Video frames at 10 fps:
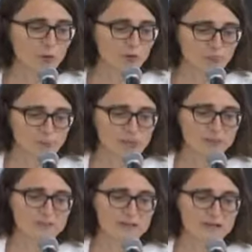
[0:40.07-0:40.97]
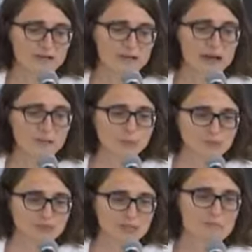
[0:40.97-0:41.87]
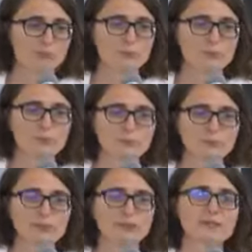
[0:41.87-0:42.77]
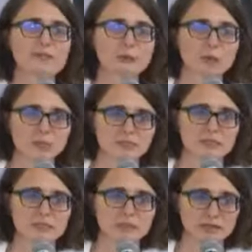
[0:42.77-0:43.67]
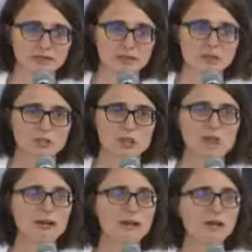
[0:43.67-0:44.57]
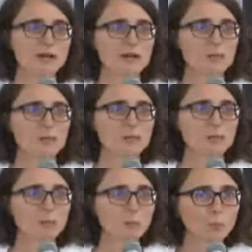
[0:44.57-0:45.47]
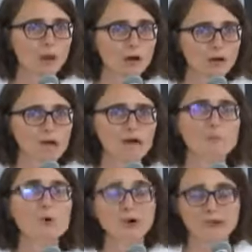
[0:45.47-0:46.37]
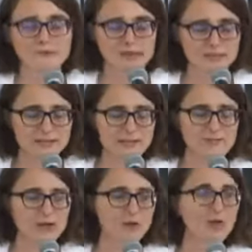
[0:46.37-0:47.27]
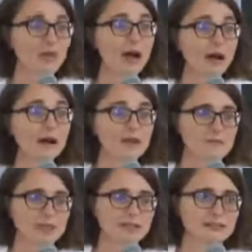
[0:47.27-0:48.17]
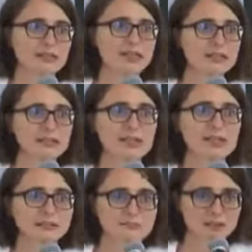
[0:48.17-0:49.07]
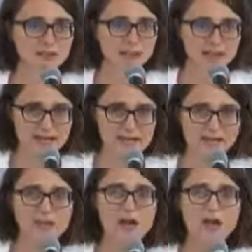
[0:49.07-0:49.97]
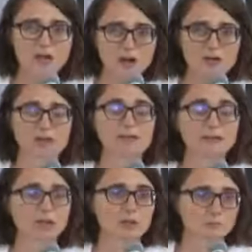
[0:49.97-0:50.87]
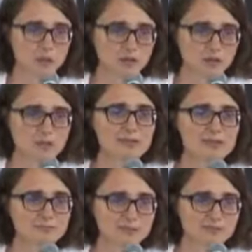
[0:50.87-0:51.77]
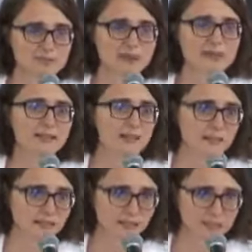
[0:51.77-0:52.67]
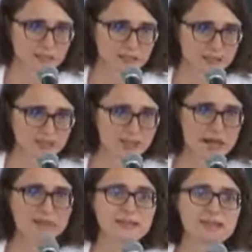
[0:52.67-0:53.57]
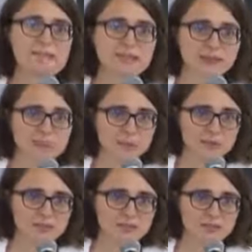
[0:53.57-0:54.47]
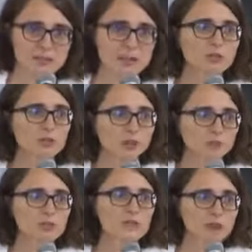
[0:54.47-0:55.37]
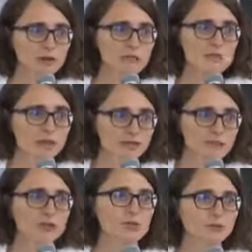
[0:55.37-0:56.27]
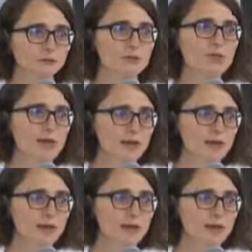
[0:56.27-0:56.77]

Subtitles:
campaigns that are pushing for improvement, for policy change, are more effective or are effective if they're led along in collaboration, civil society and the government. I think it's very important to kind of find your own